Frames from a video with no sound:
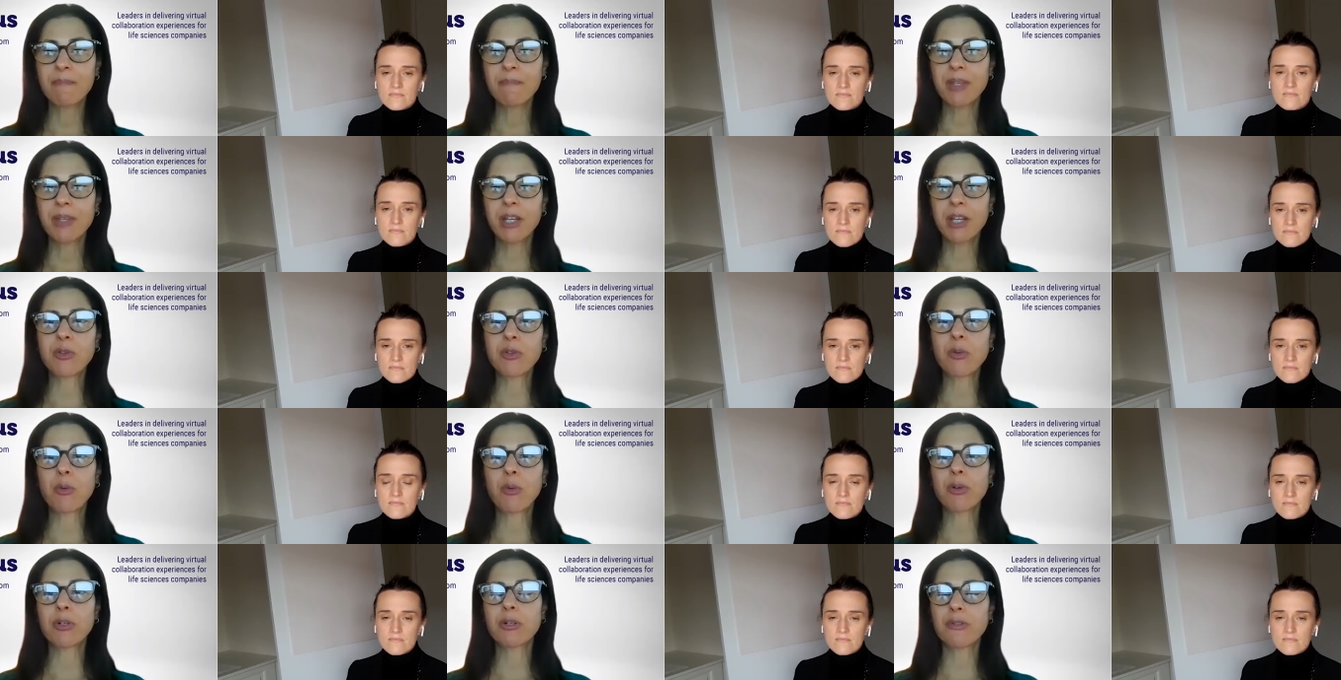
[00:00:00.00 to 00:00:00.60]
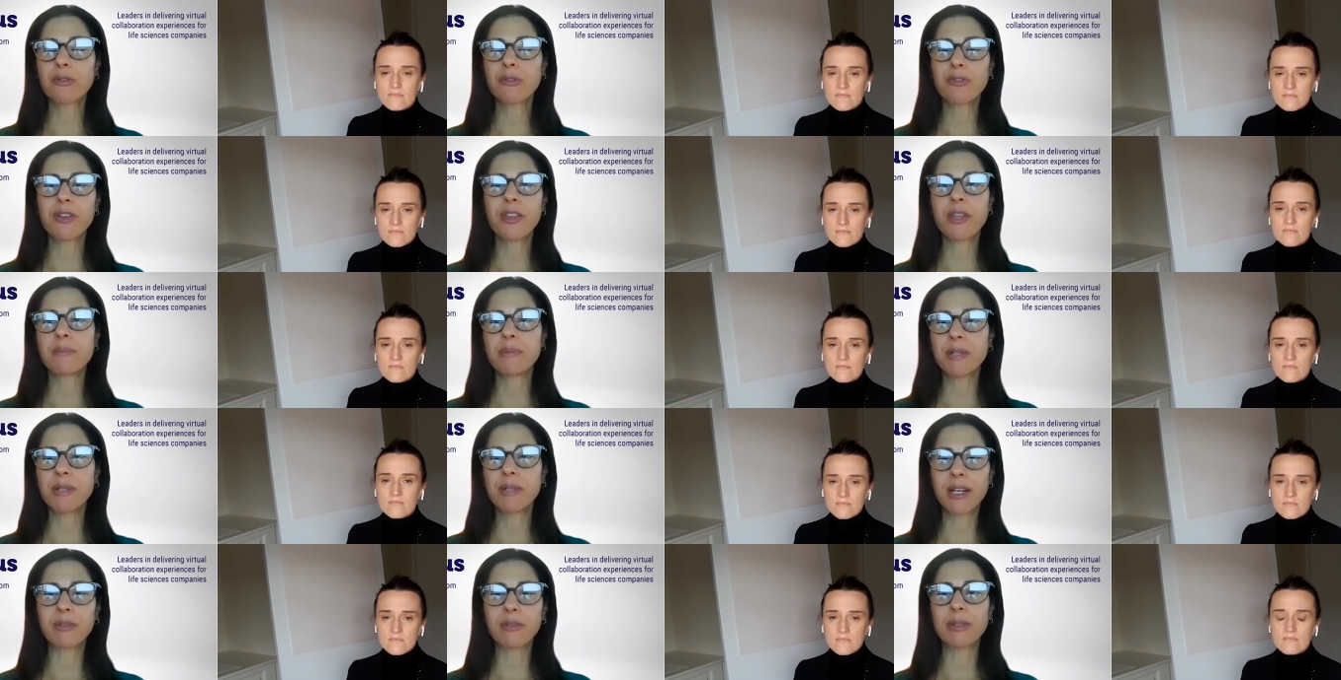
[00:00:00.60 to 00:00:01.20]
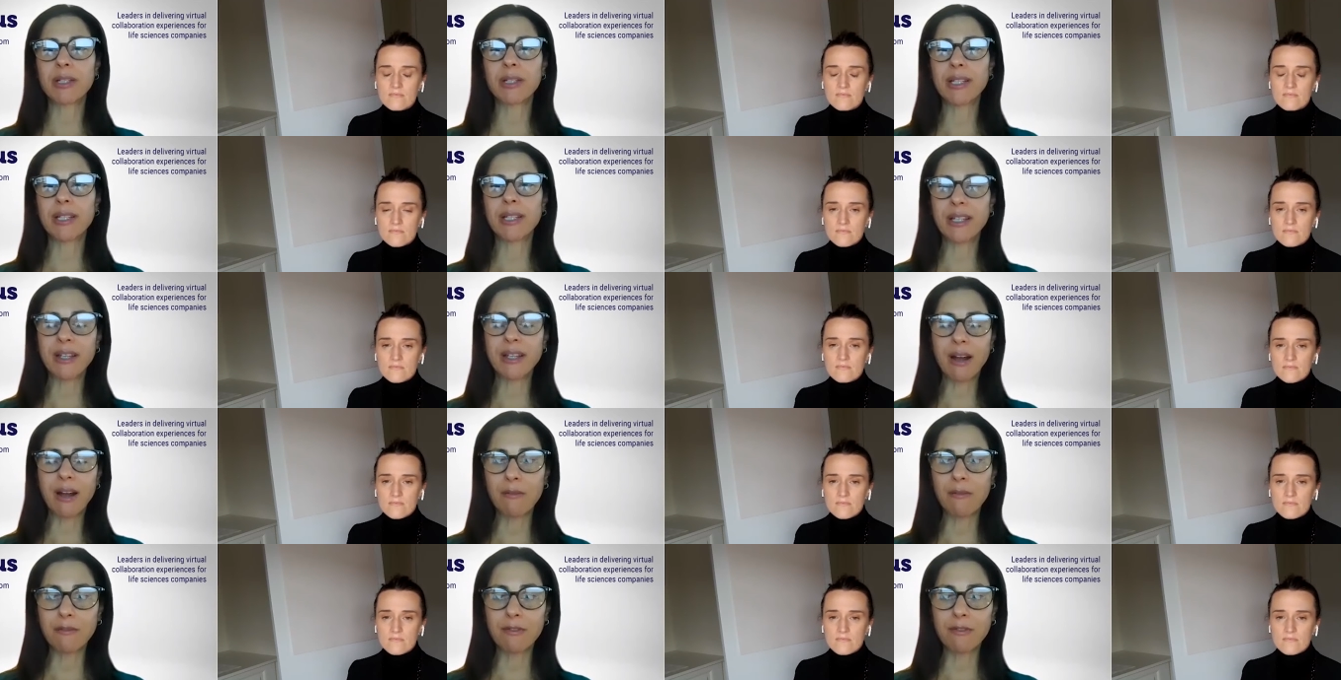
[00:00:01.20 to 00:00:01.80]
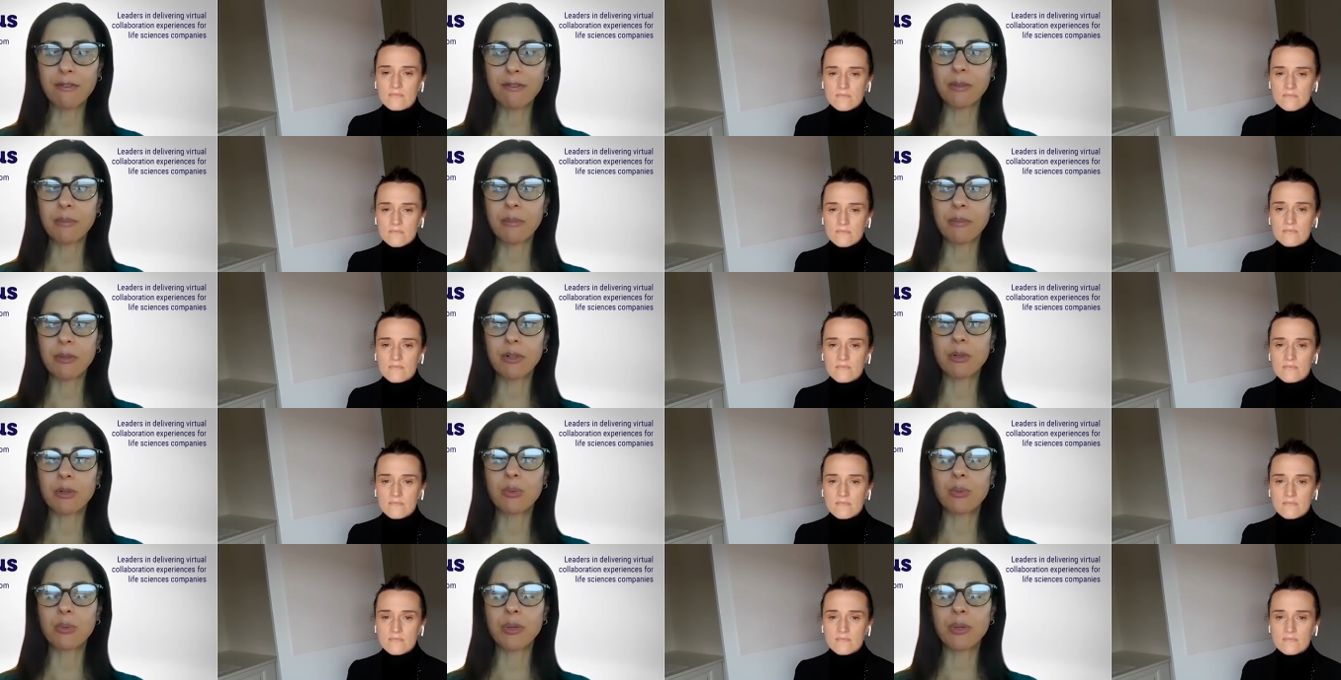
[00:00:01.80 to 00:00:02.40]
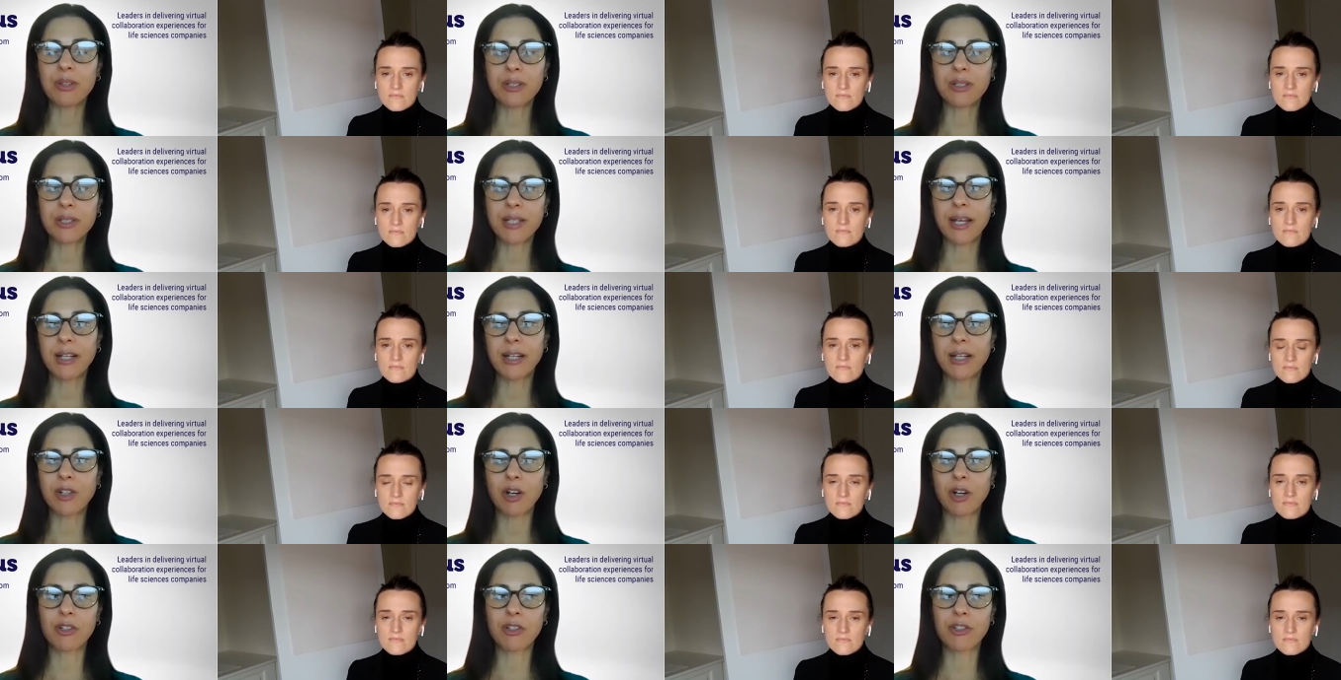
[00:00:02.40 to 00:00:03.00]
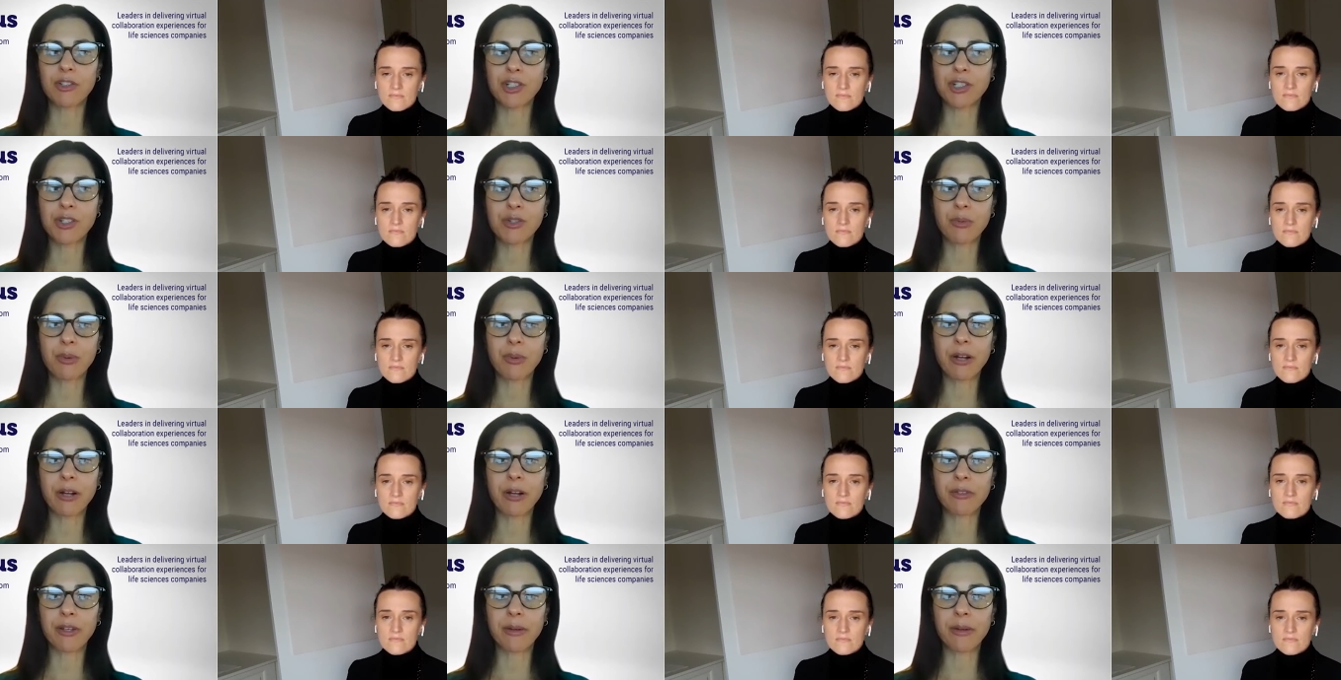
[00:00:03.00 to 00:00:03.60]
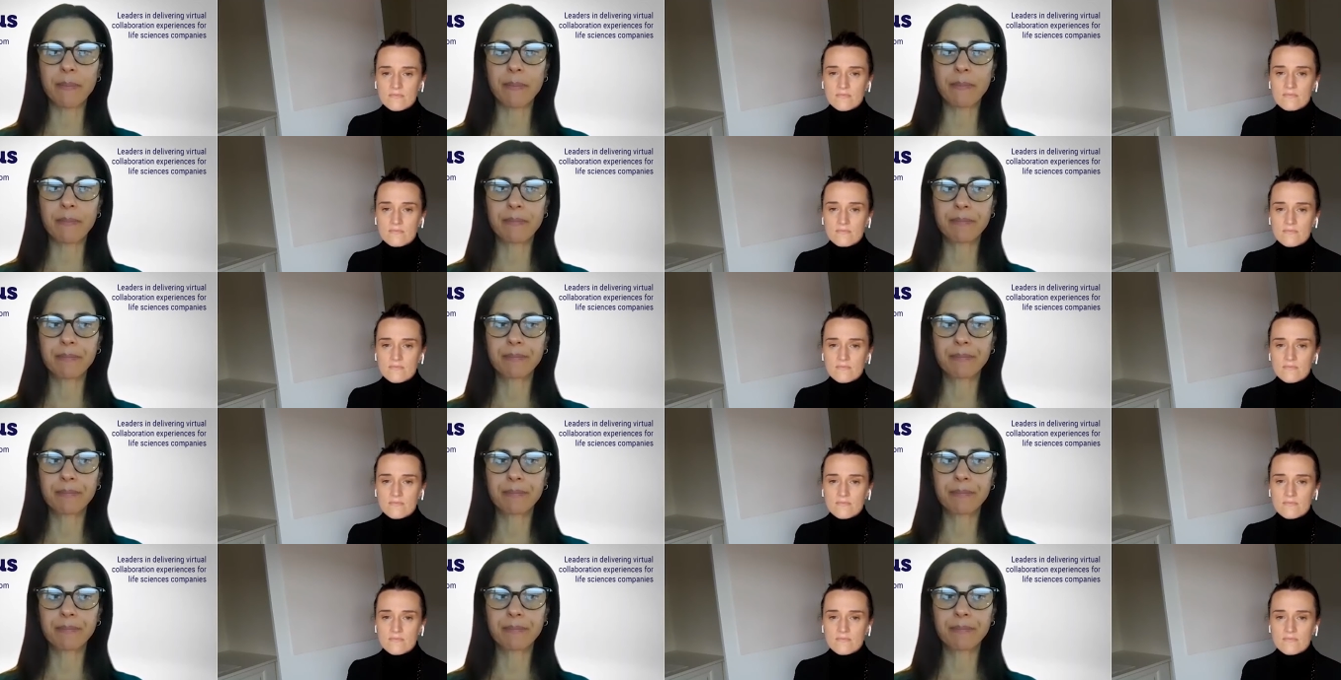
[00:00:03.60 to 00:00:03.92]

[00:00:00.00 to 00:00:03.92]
Speaker 1: in order for them to get really comfortable with the technologies around them?